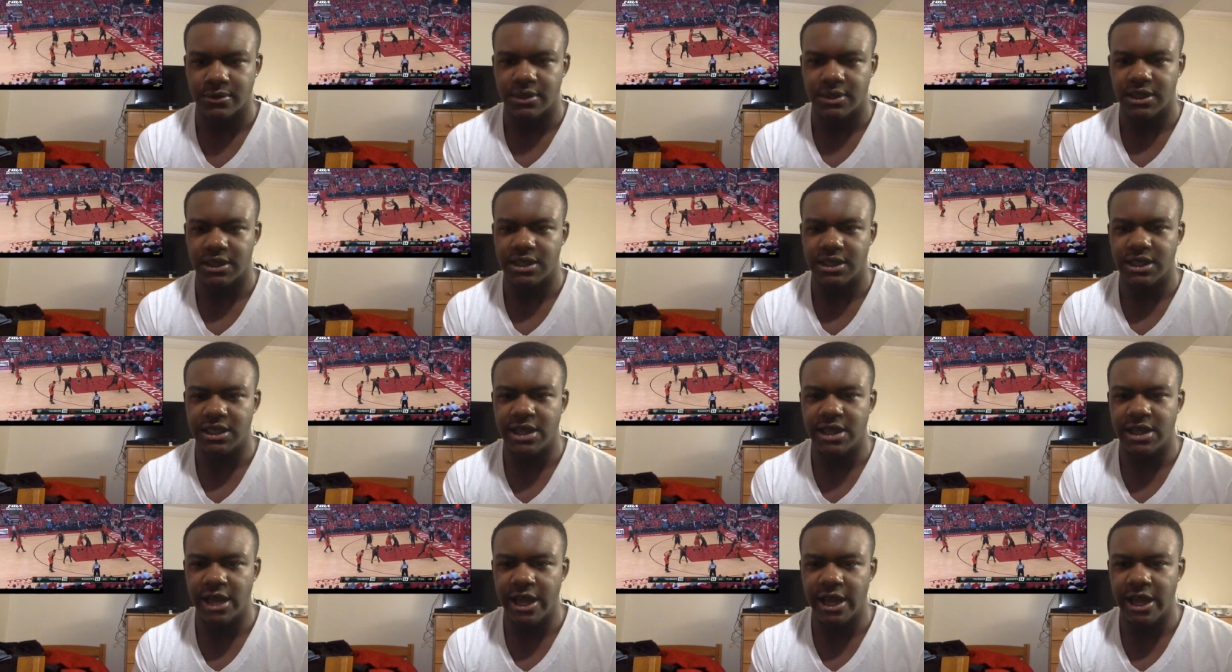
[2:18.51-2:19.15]
Because
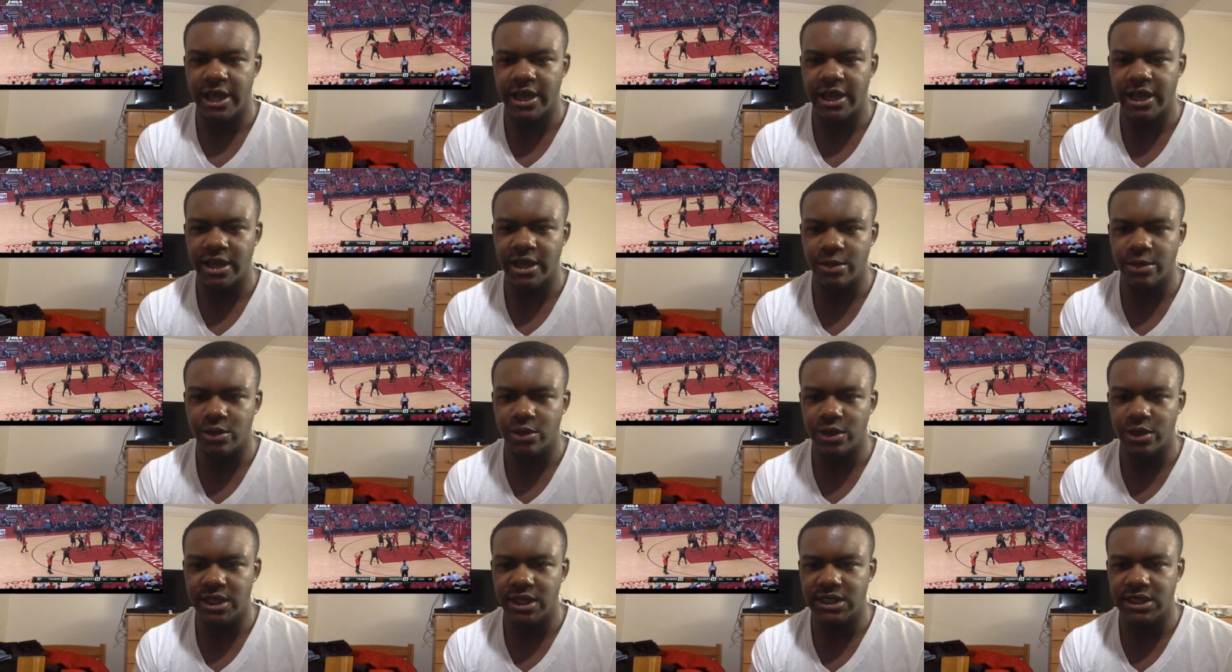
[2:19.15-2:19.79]
he couldn't hit them
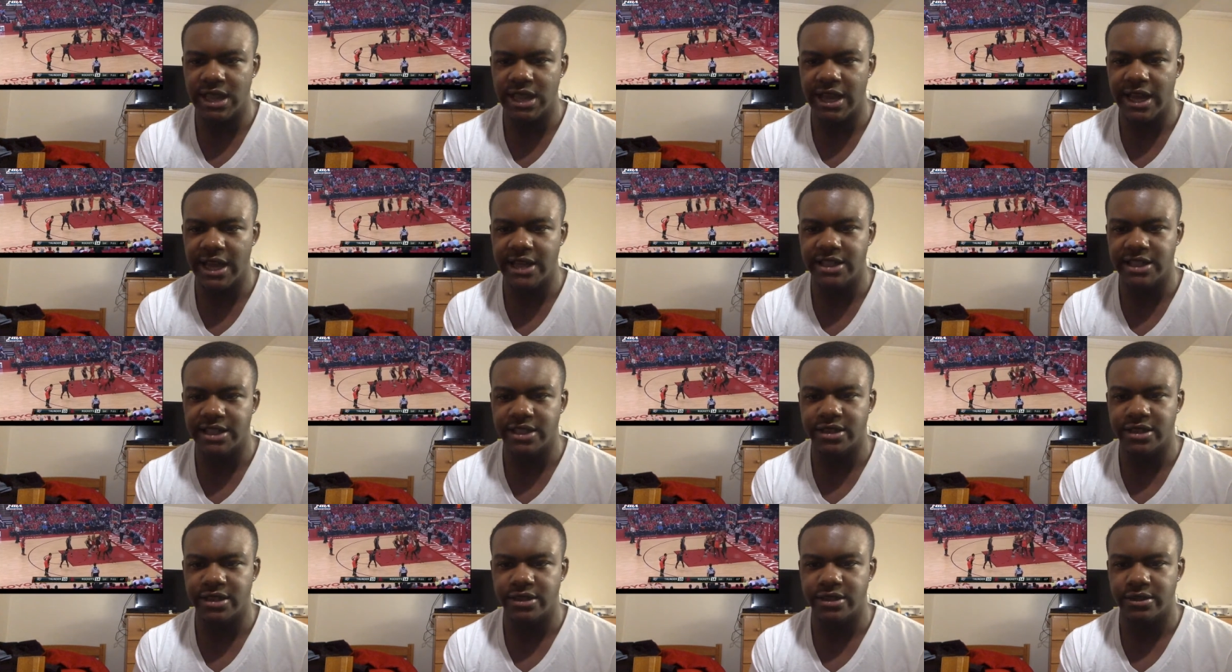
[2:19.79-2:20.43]
threes last
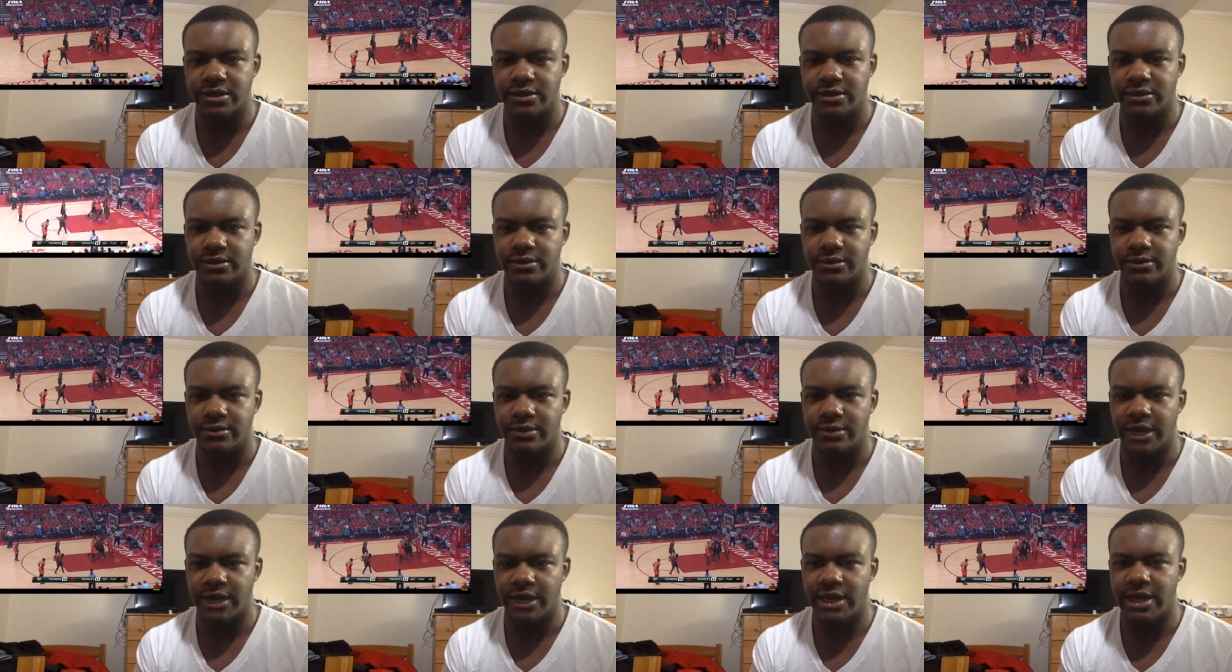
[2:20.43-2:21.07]
year.
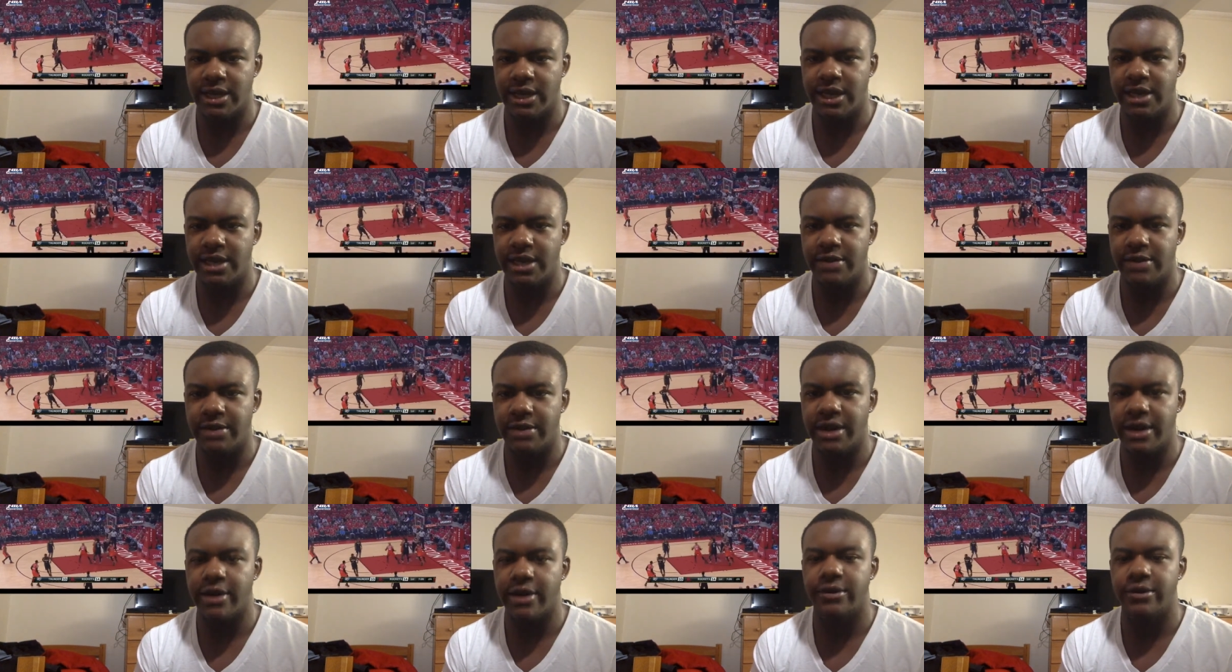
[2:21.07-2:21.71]
But he hitting them
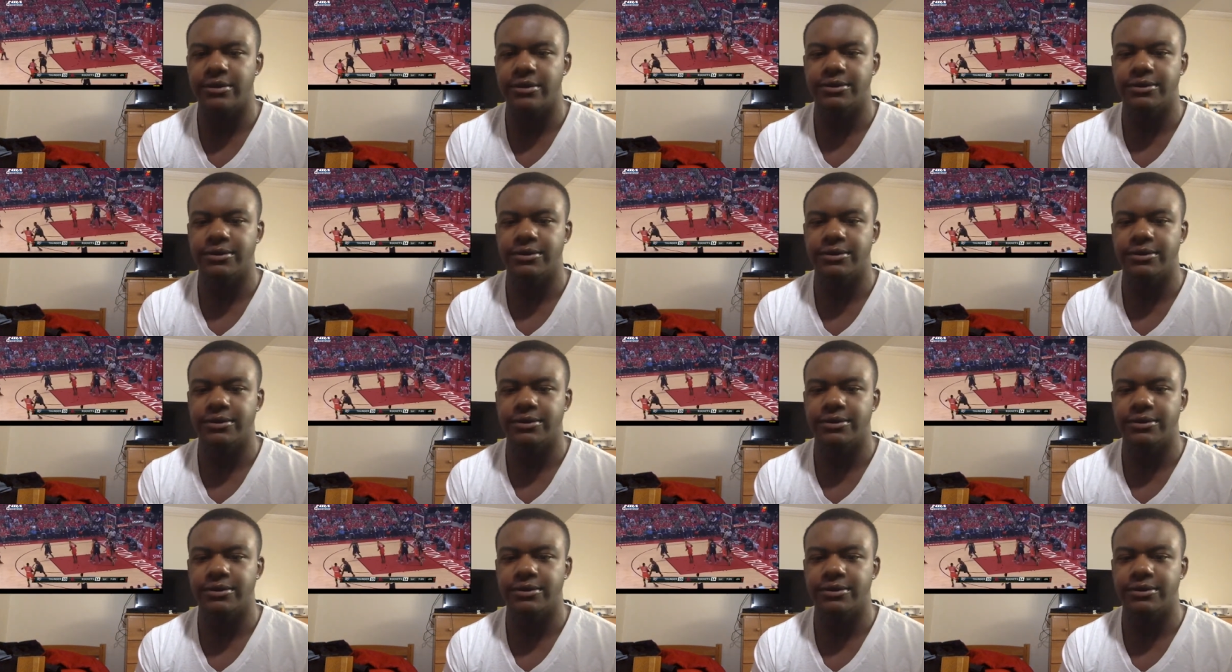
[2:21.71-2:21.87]
now.